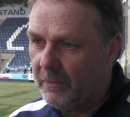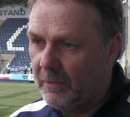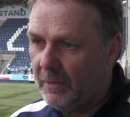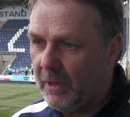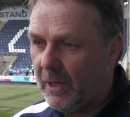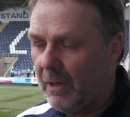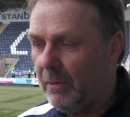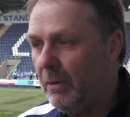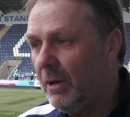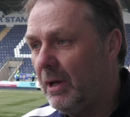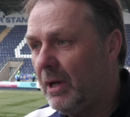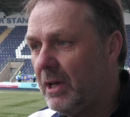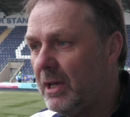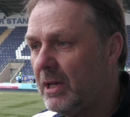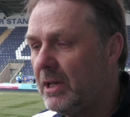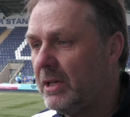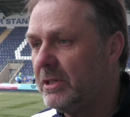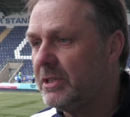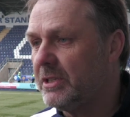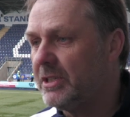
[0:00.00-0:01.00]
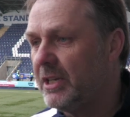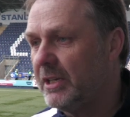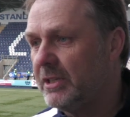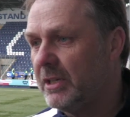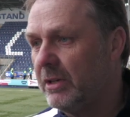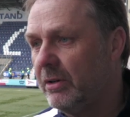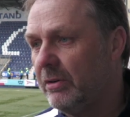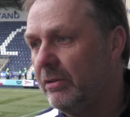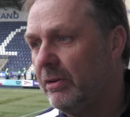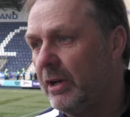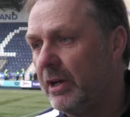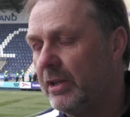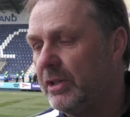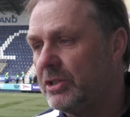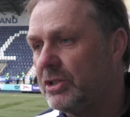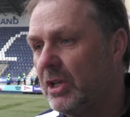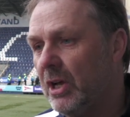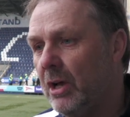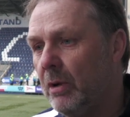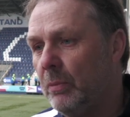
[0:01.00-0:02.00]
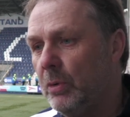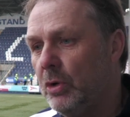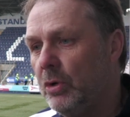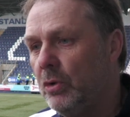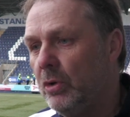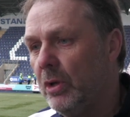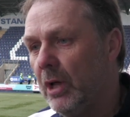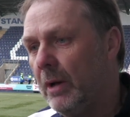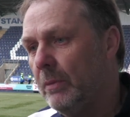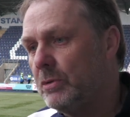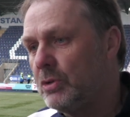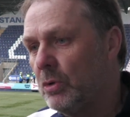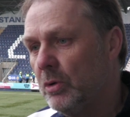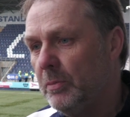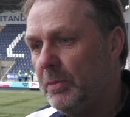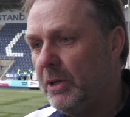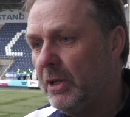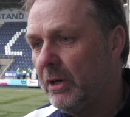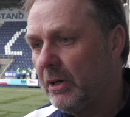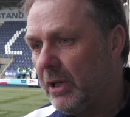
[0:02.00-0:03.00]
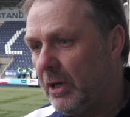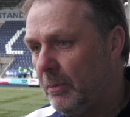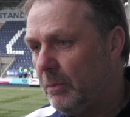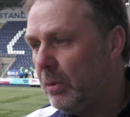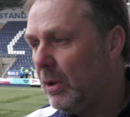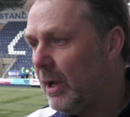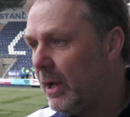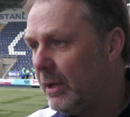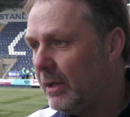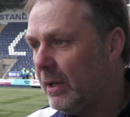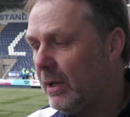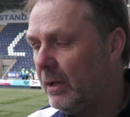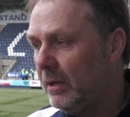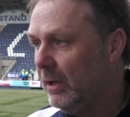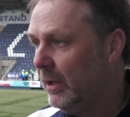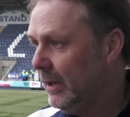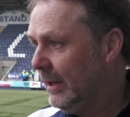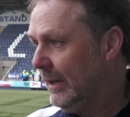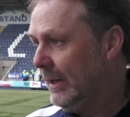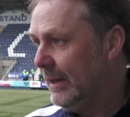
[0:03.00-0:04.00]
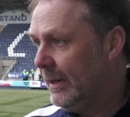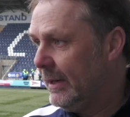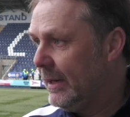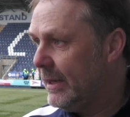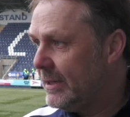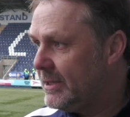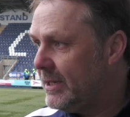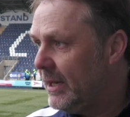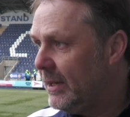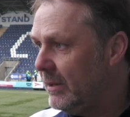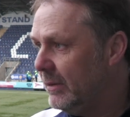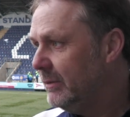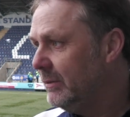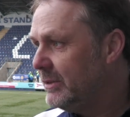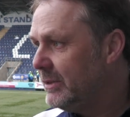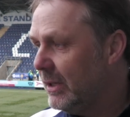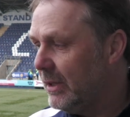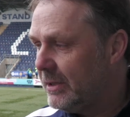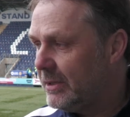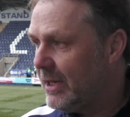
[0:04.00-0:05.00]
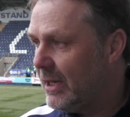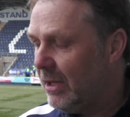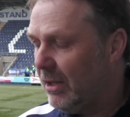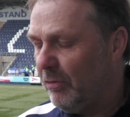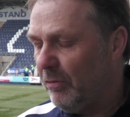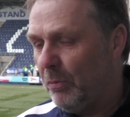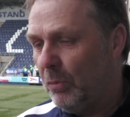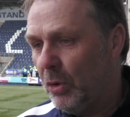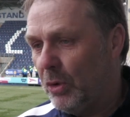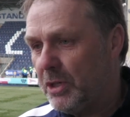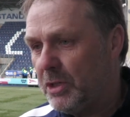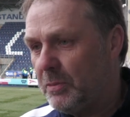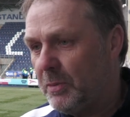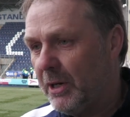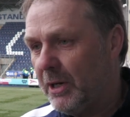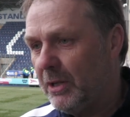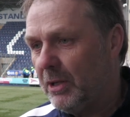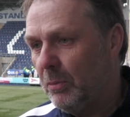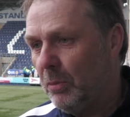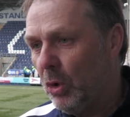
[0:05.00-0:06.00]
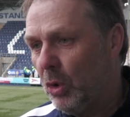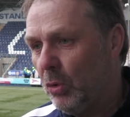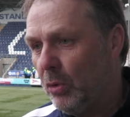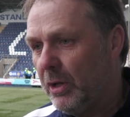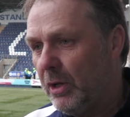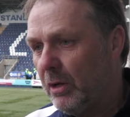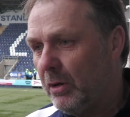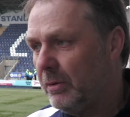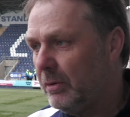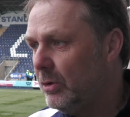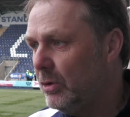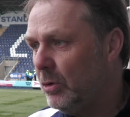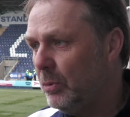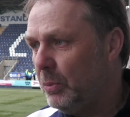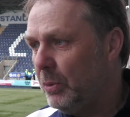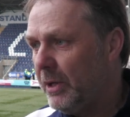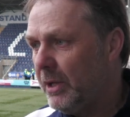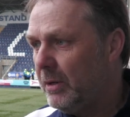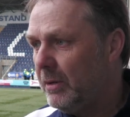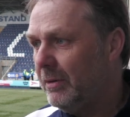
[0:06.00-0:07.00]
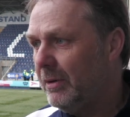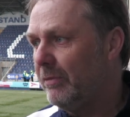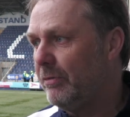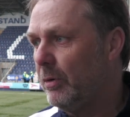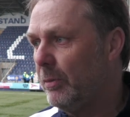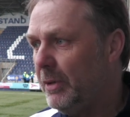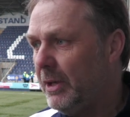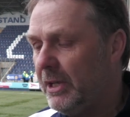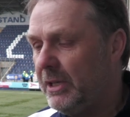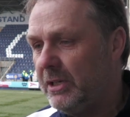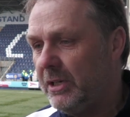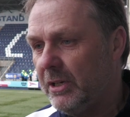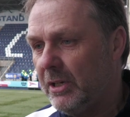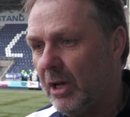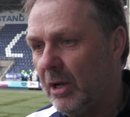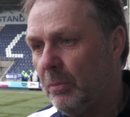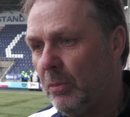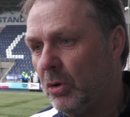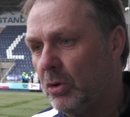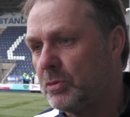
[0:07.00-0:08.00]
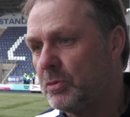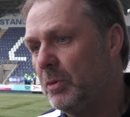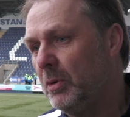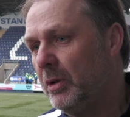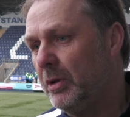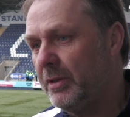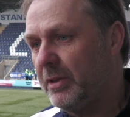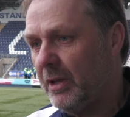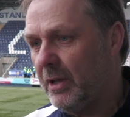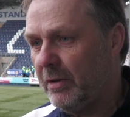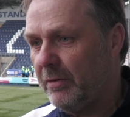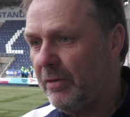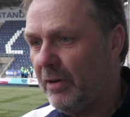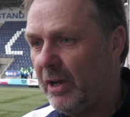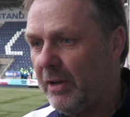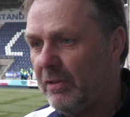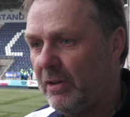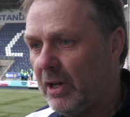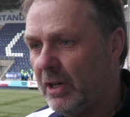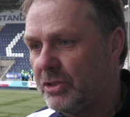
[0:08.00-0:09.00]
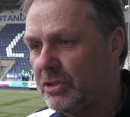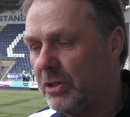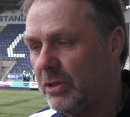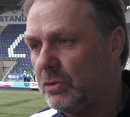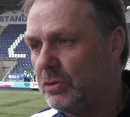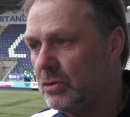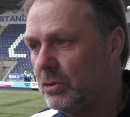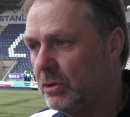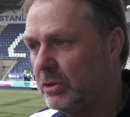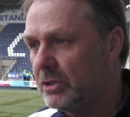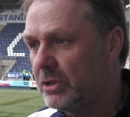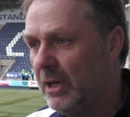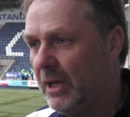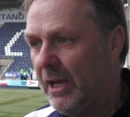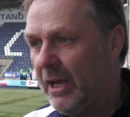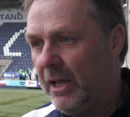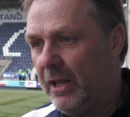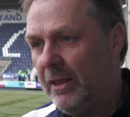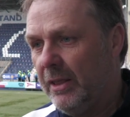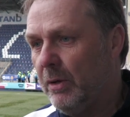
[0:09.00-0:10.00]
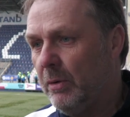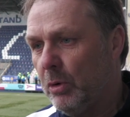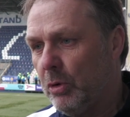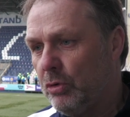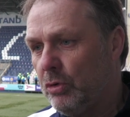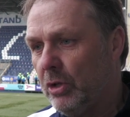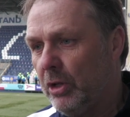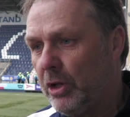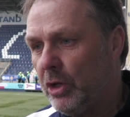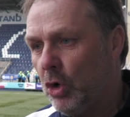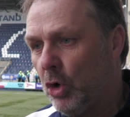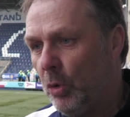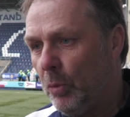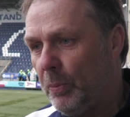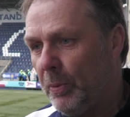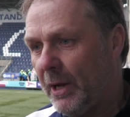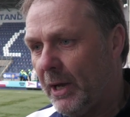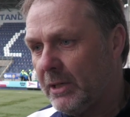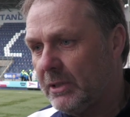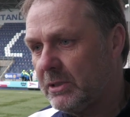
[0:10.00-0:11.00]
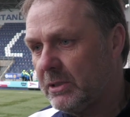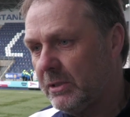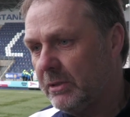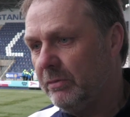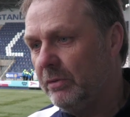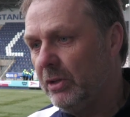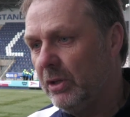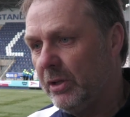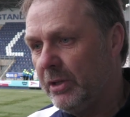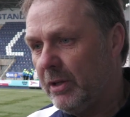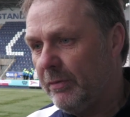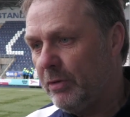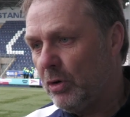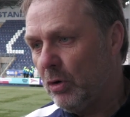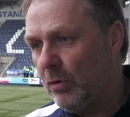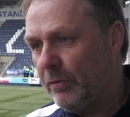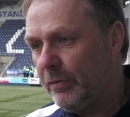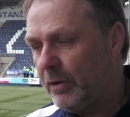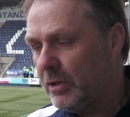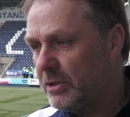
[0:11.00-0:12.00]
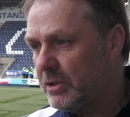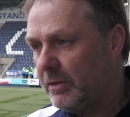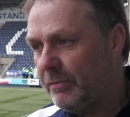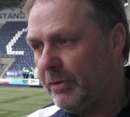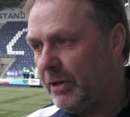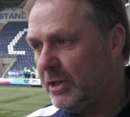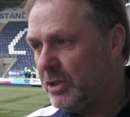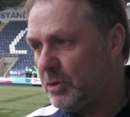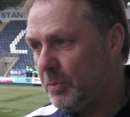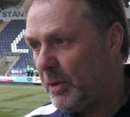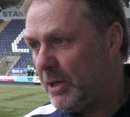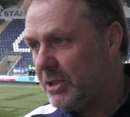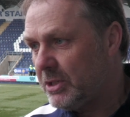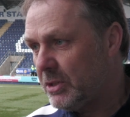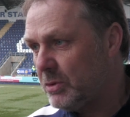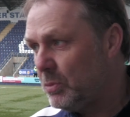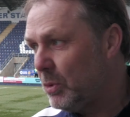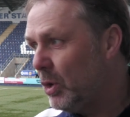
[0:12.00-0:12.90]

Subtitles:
Yeah, as I said right at the start, we knew that was going to be their game plan, get 10, 11 bodies behind the ball there, you know, playing from the 18-yard box, probably 35 yards out. So they were really compact, really difficult for us to find spaces.